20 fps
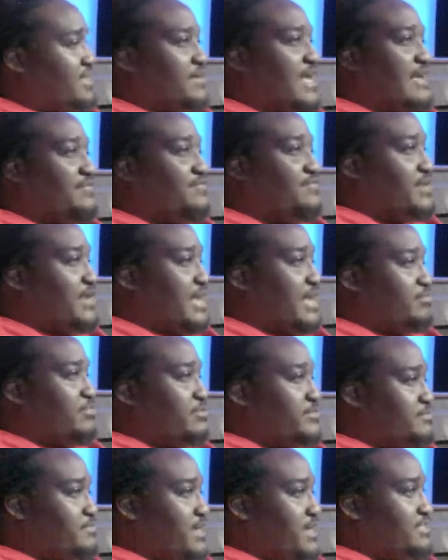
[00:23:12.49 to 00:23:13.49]
Like I feel like
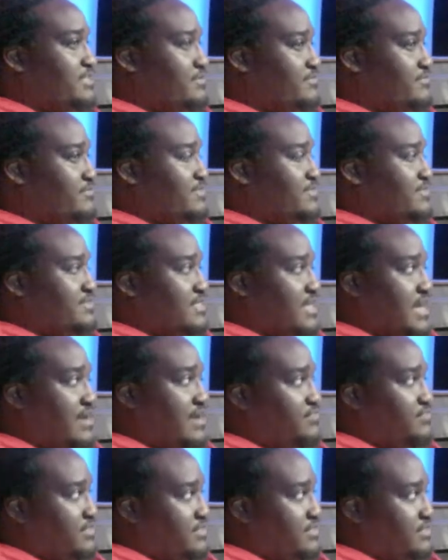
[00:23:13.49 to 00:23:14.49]
perspective is
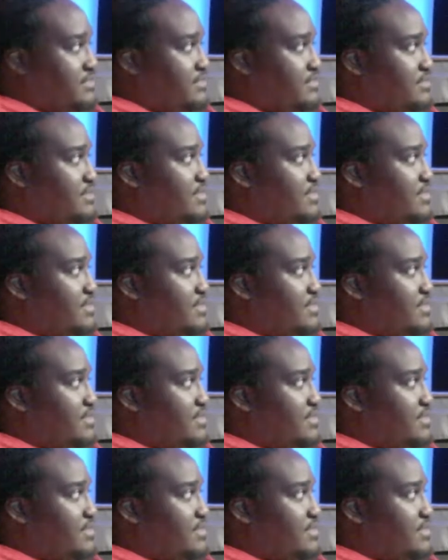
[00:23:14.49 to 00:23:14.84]
everything.